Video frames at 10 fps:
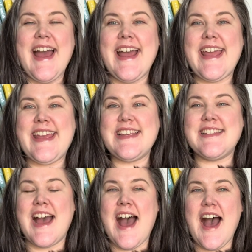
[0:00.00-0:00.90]

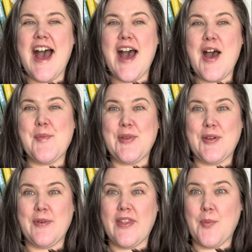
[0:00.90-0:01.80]
is a
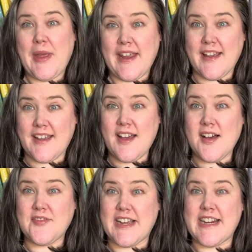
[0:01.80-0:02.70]
book with a pink
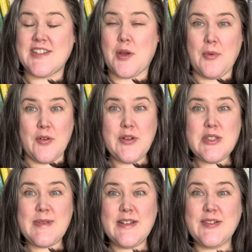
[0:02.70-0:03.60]
cover. So I'm going
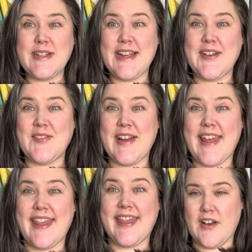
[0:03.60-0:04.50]
to be going
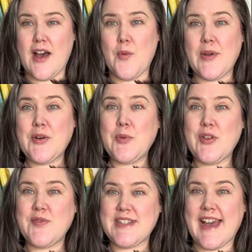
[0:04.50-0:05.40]
with A
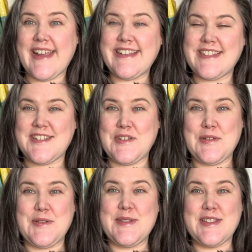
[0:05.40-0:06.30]
Werewolf's Guide
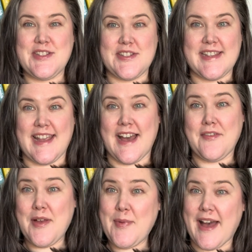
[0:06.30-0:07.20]
to Seducing a
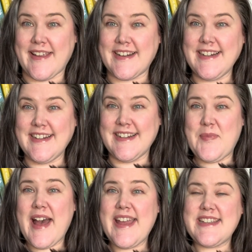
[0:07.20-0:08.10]
Vampire
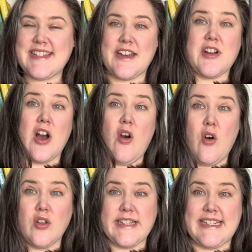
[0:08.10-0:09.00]
by Sarah
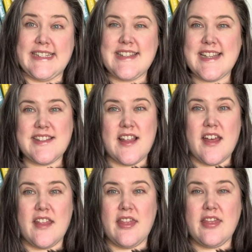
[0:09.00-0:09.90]
Hawley. This is
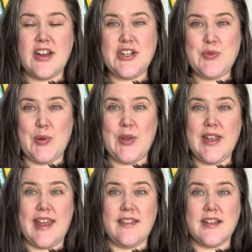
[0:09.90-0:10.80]
the third
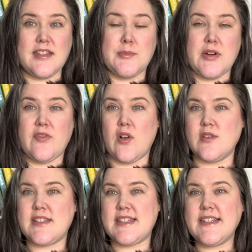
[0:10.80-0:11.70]
book in the Glimmer
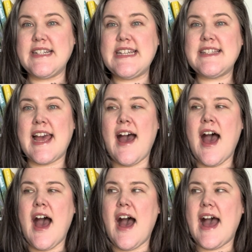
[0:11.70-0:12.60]
Falls series.
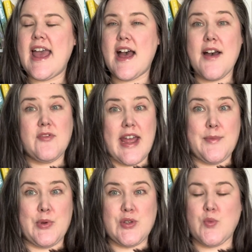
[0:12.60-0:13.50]
I have
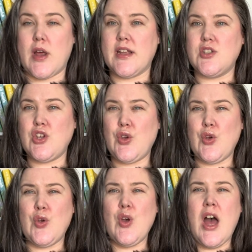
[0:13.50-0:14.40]
read books 1 and 2